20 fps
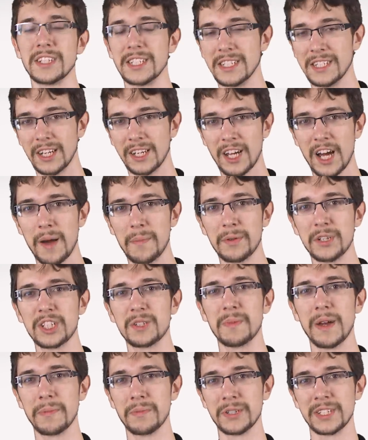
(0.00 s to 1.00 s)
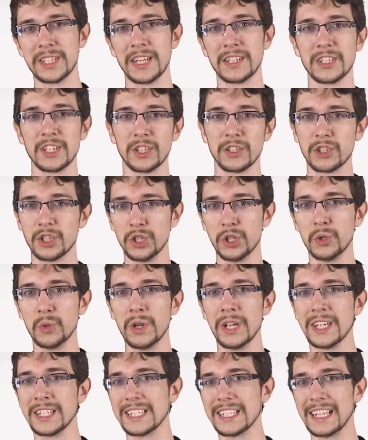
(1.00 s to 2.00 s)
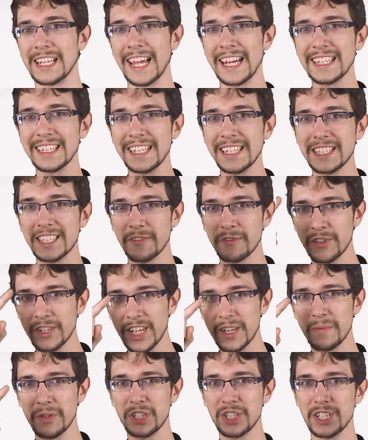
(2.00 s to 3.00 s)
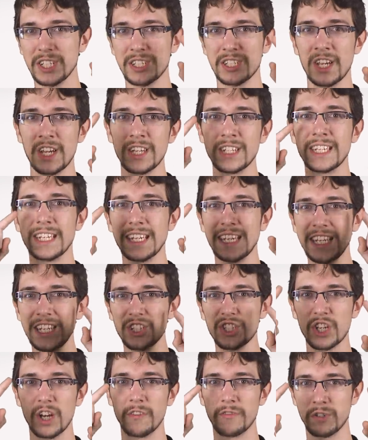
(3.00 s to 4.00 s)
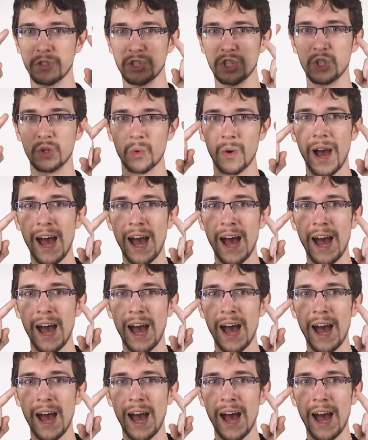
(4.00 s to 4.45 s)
This is accomplished by presenting two slightly different images to each of your two